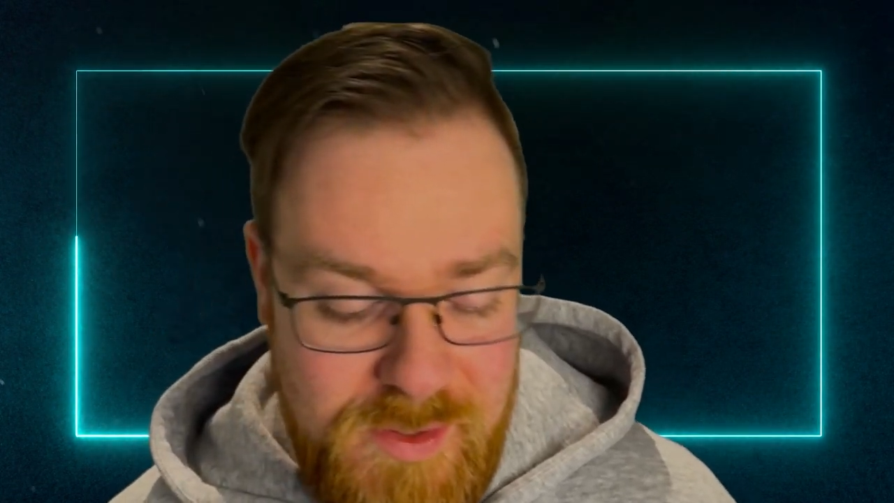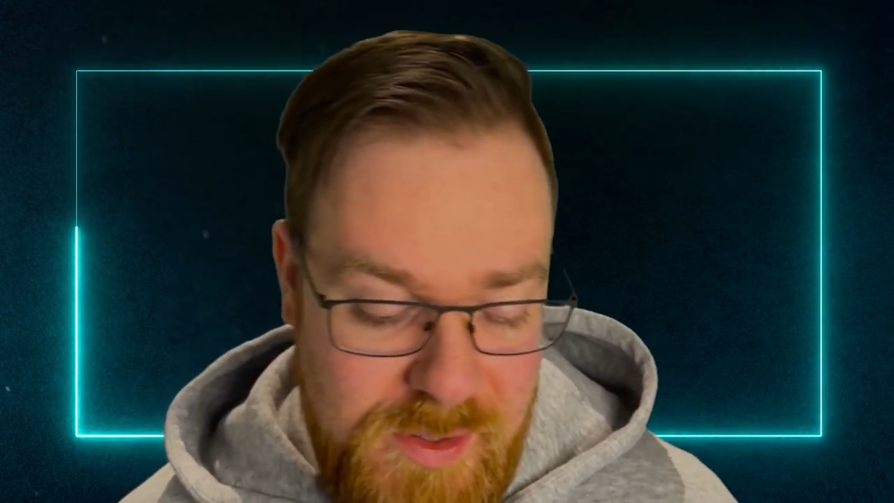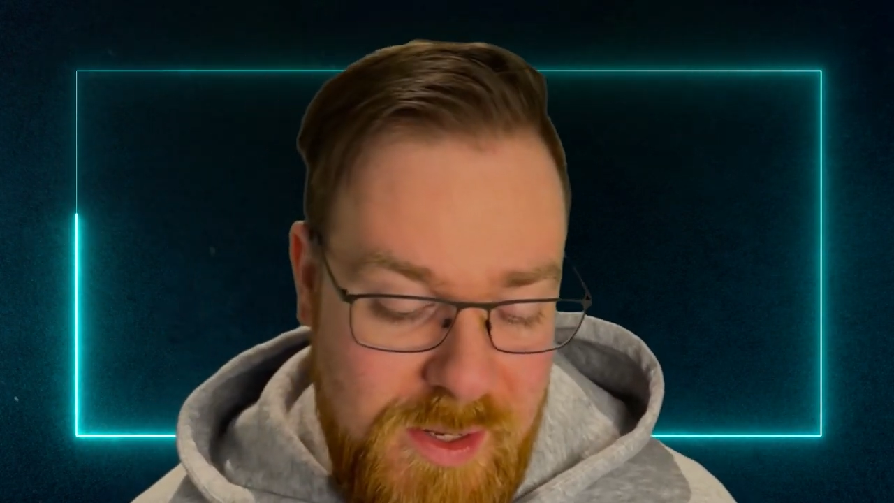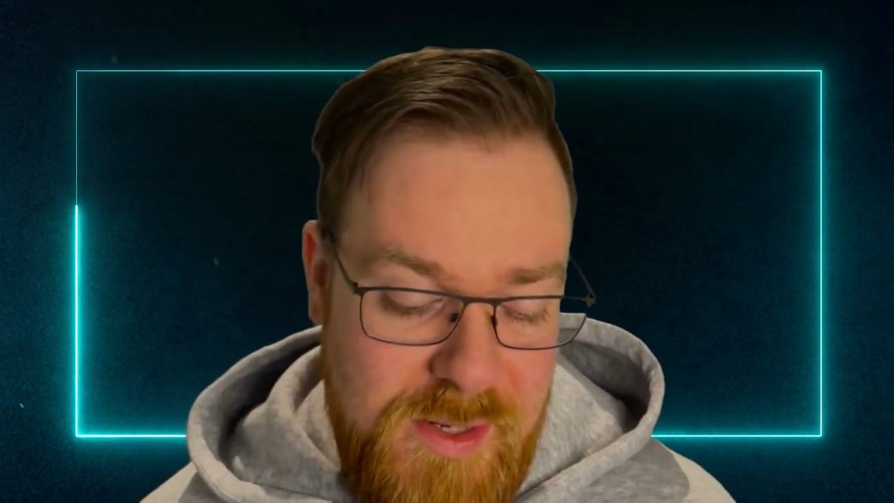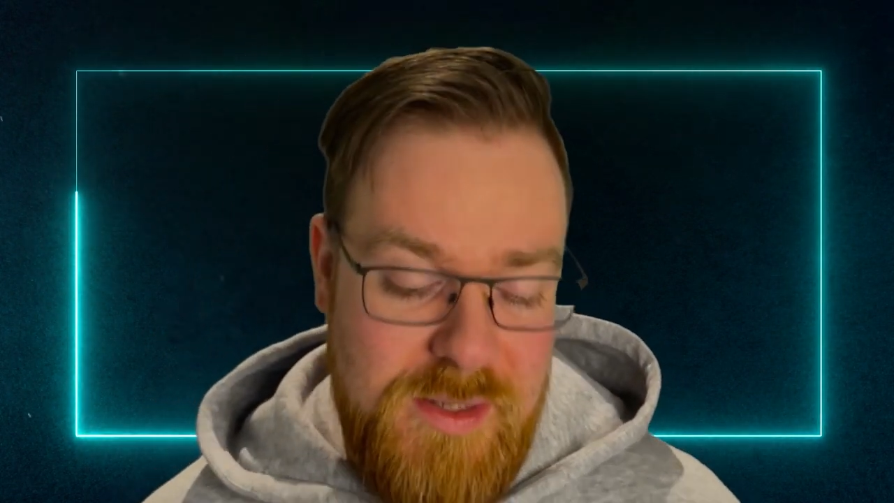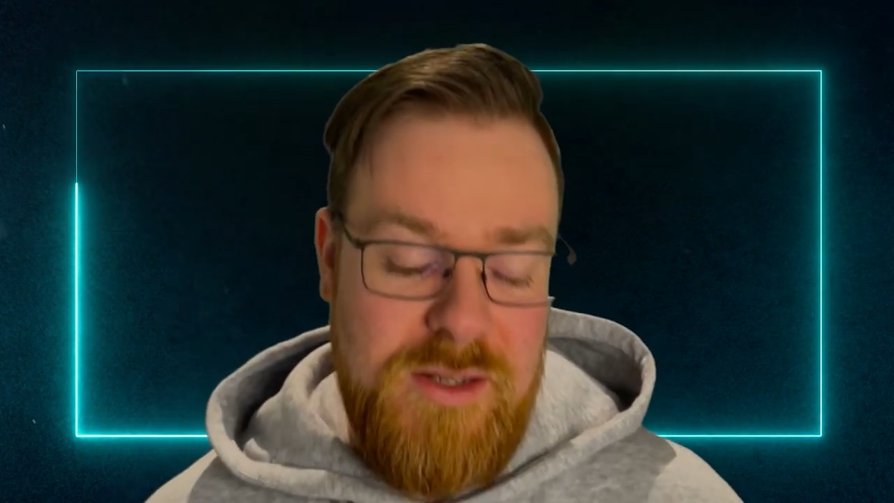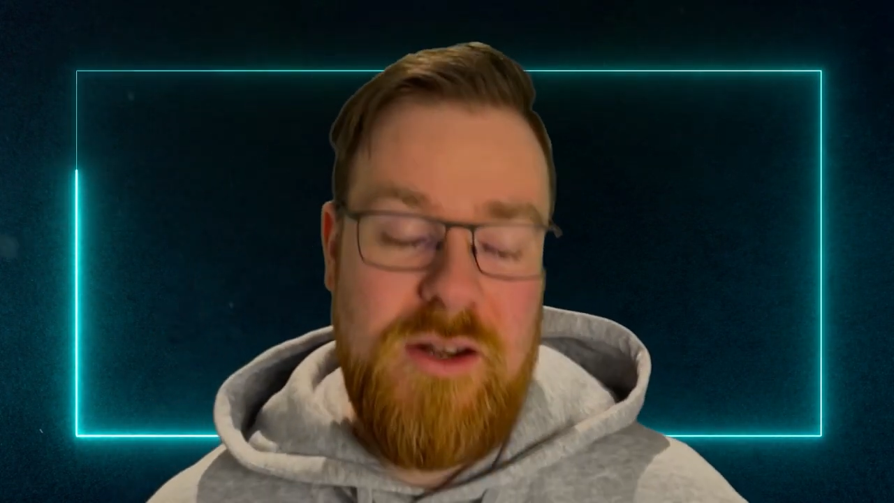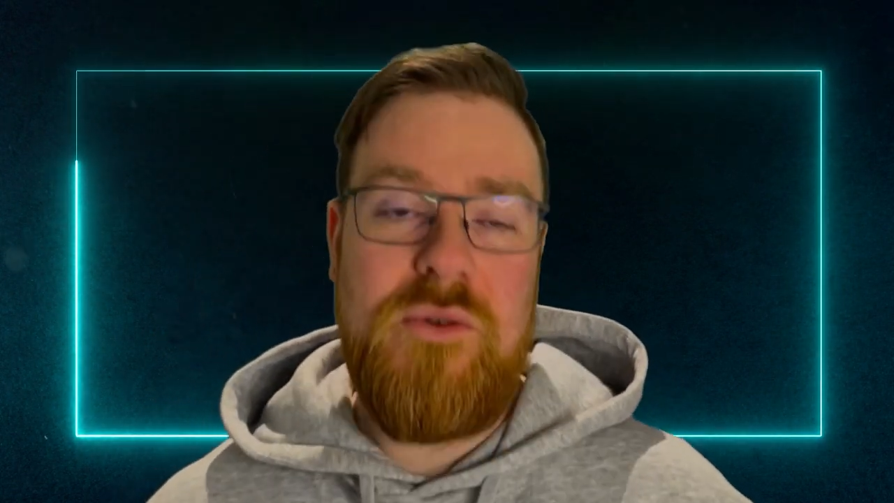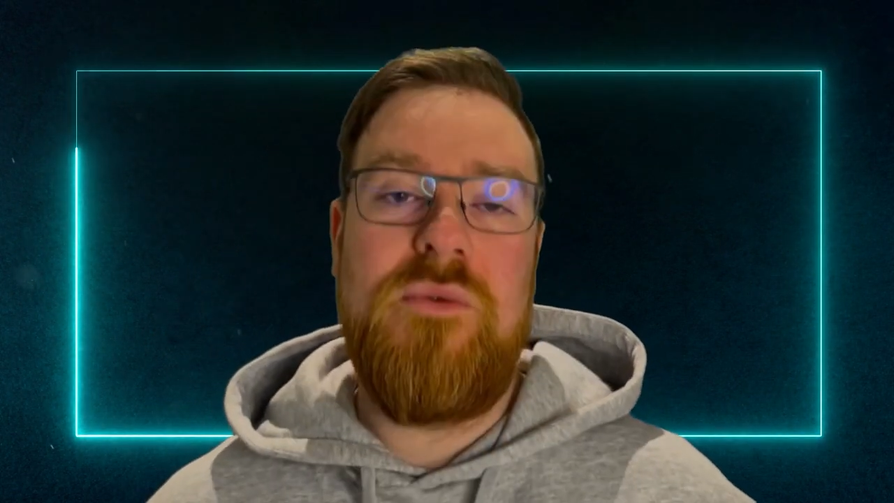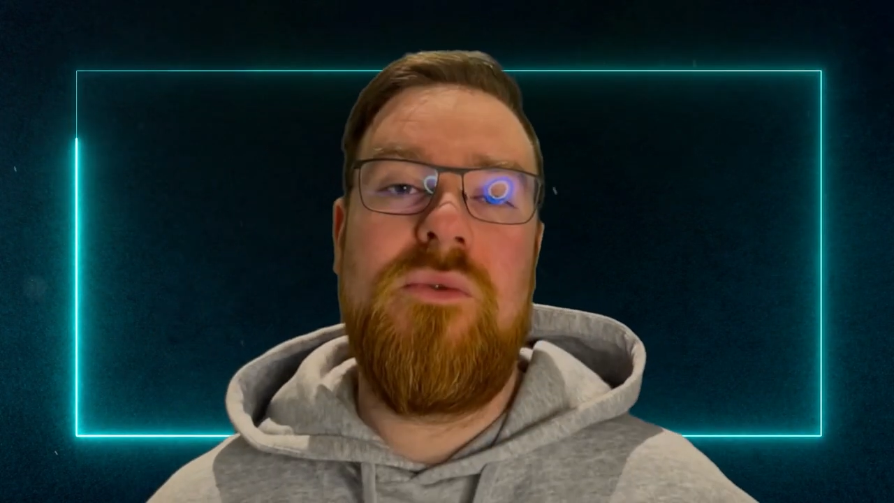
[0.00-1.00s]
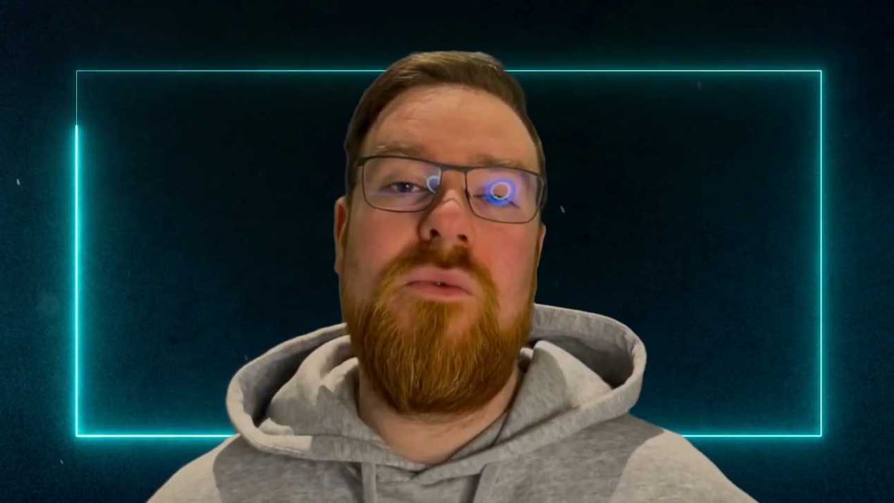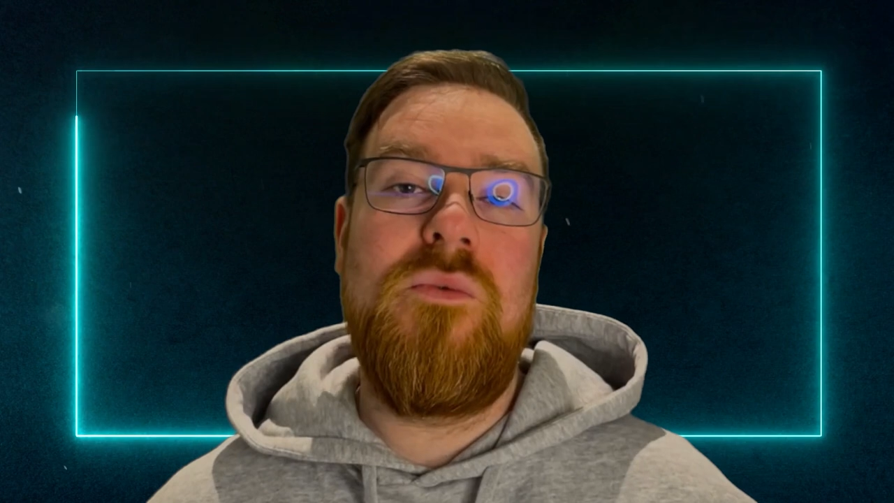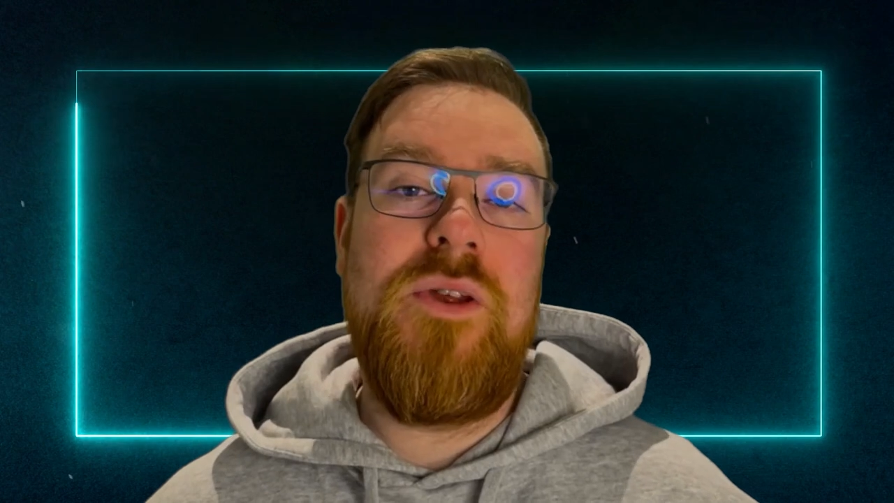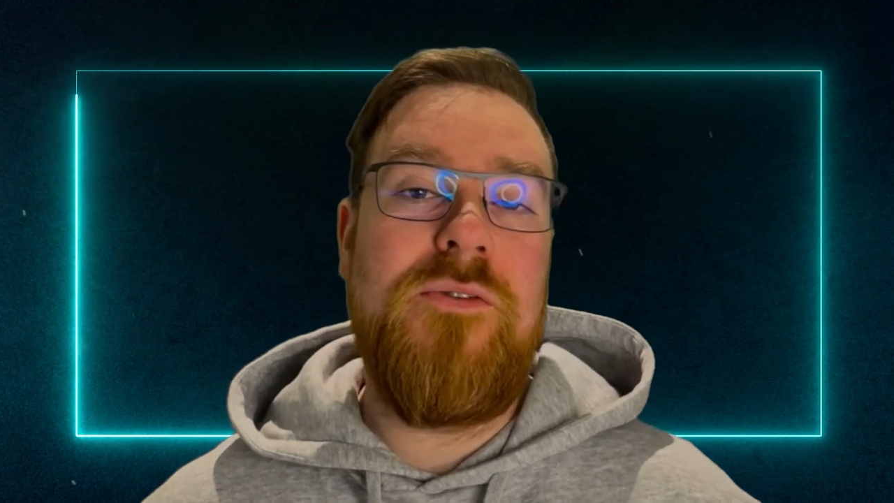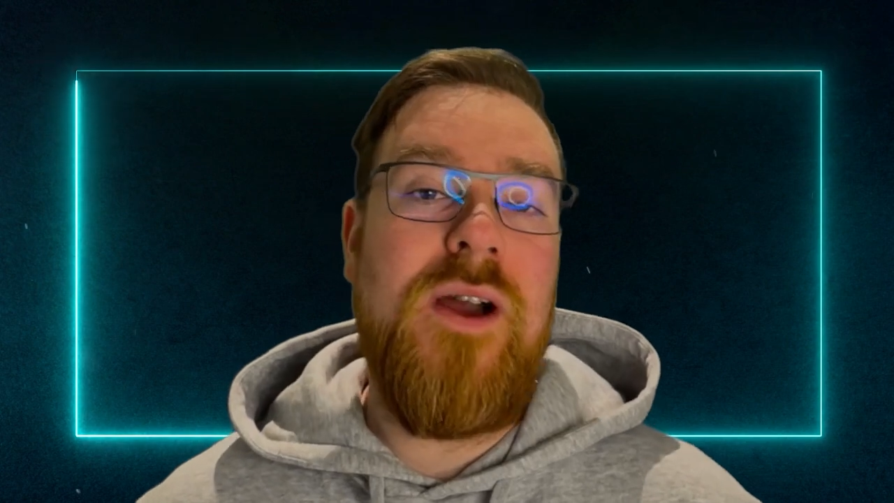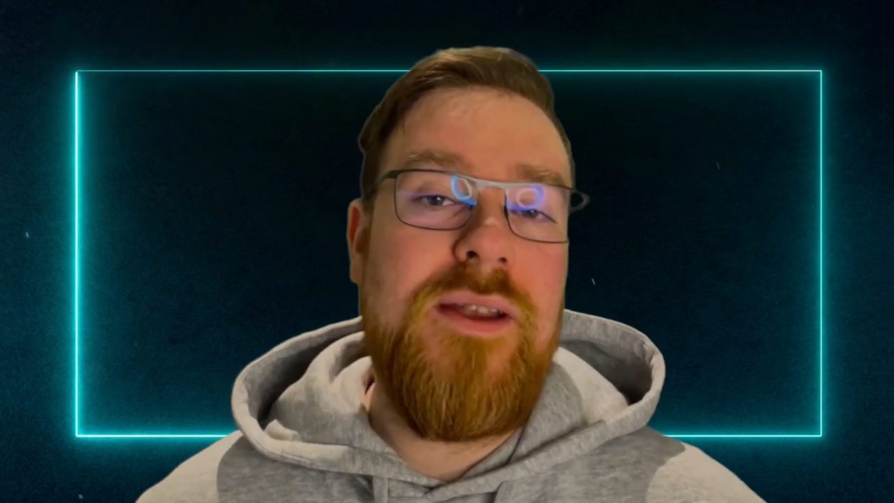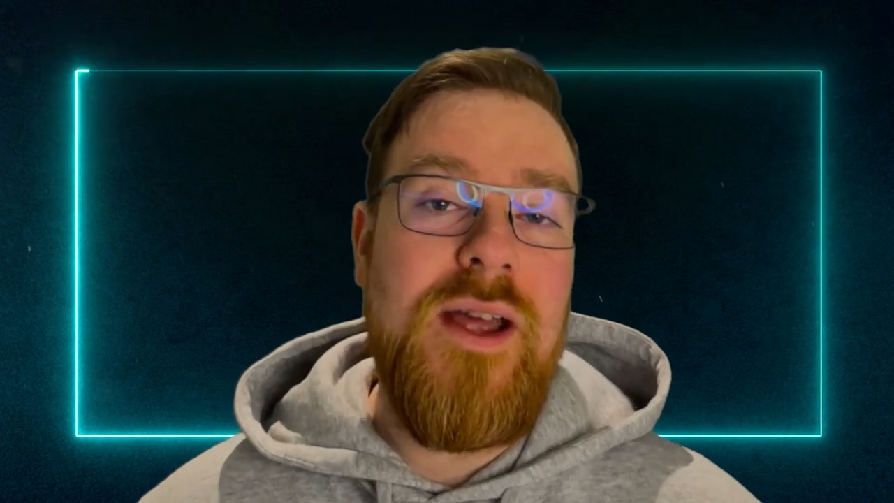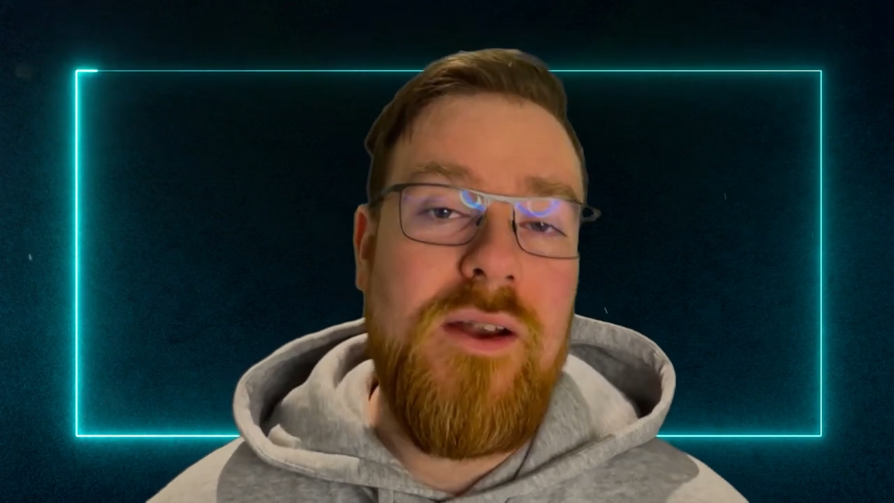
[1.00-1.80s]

And you know, we find out